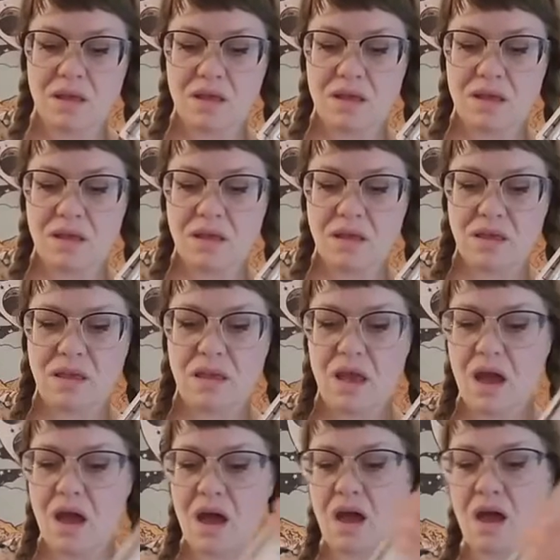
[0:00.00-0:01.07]

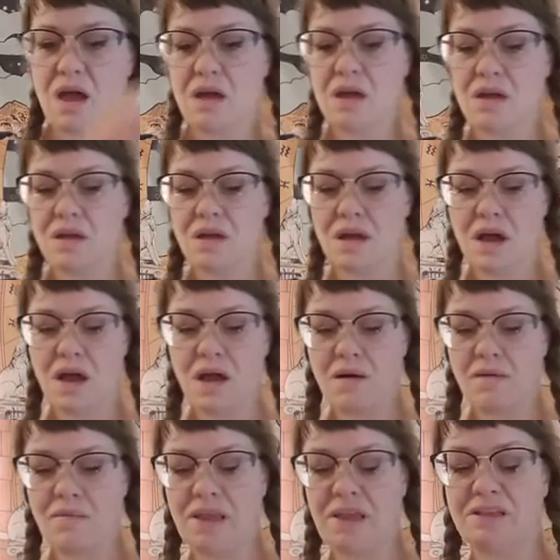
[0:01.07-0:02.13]
Yeah.
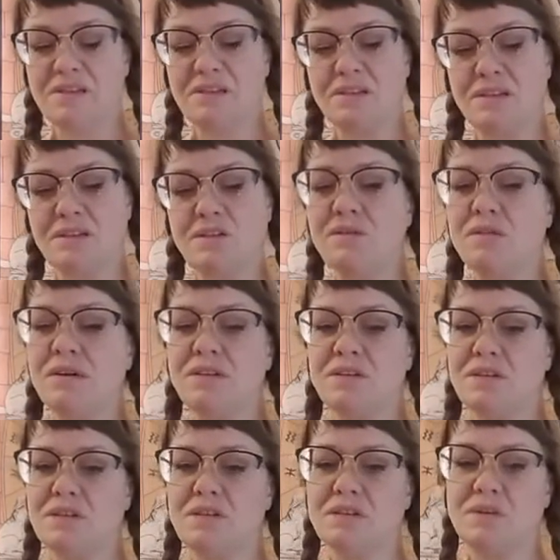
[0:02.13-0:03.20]
It's a situation,
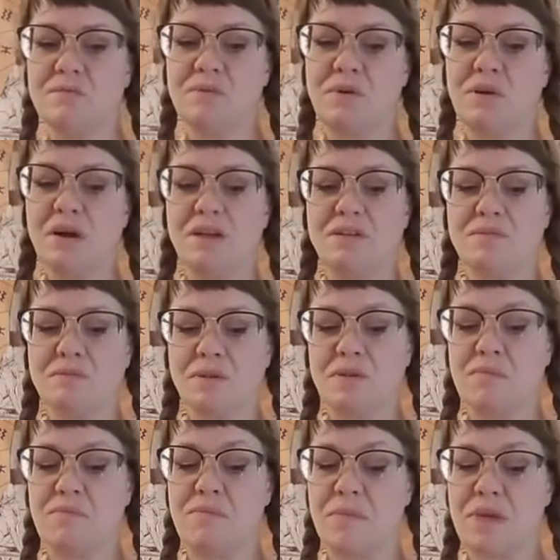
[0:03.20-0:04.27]
some of you guys really
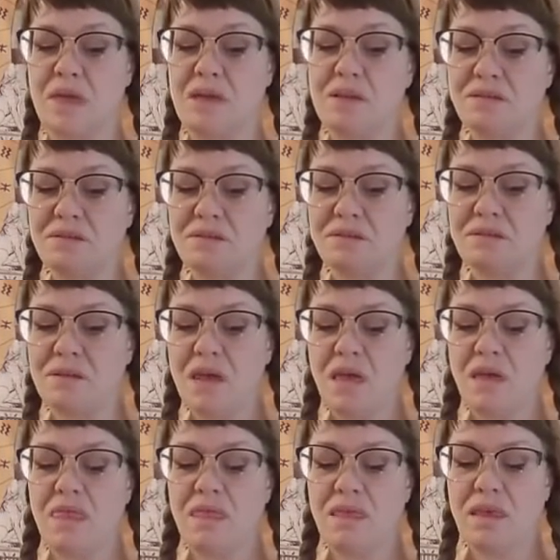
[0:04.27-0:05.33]
miss
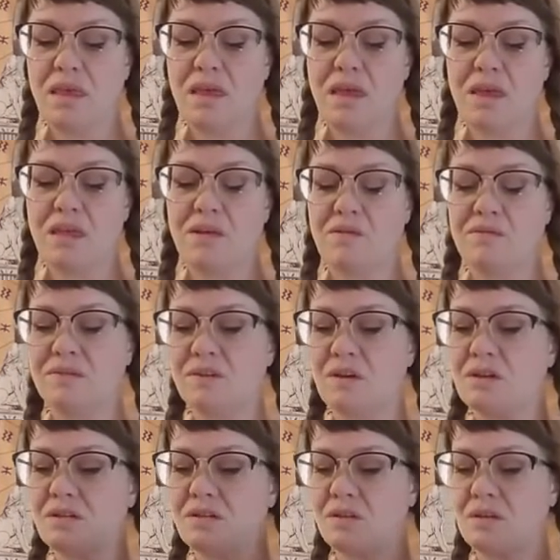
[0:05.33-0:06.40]
there was a
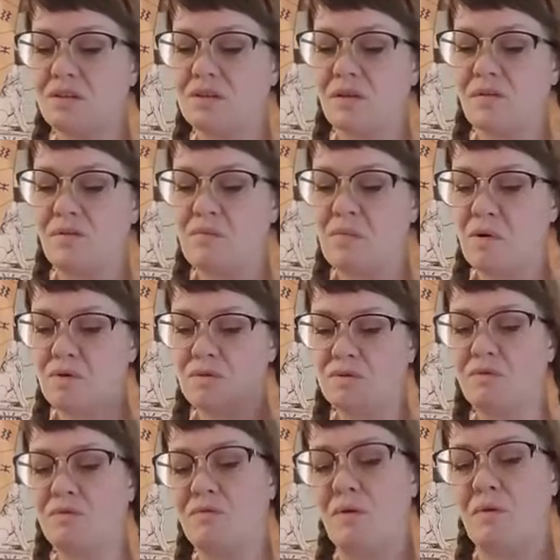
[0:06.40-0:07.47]
sense of emotional
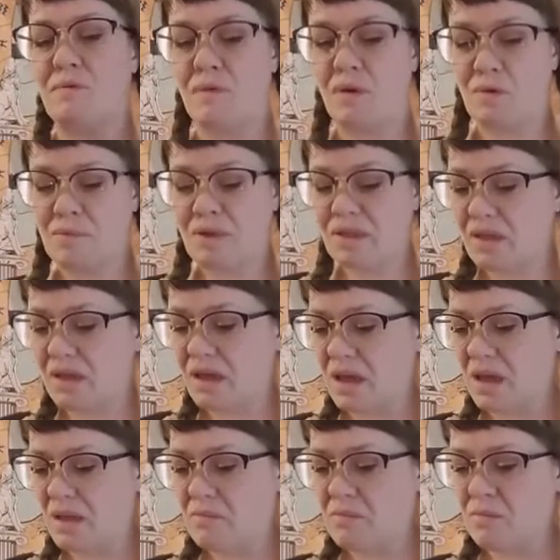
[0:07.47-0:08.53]
fulfillment that
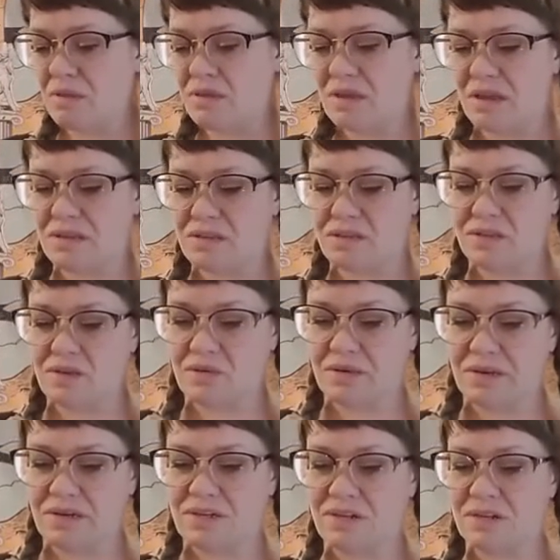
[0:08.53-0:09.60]
came with that
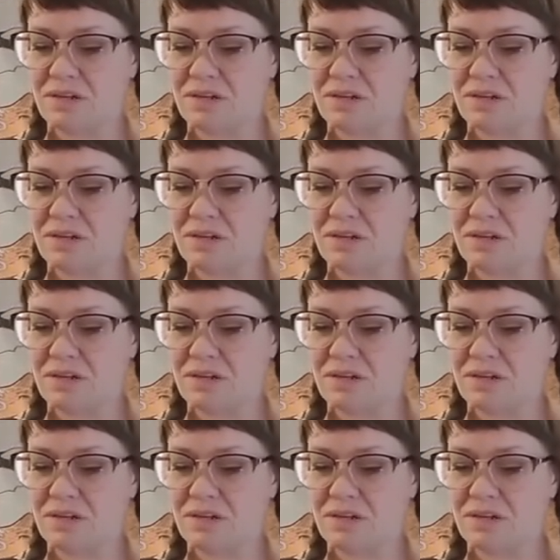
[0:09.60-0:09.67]
situation.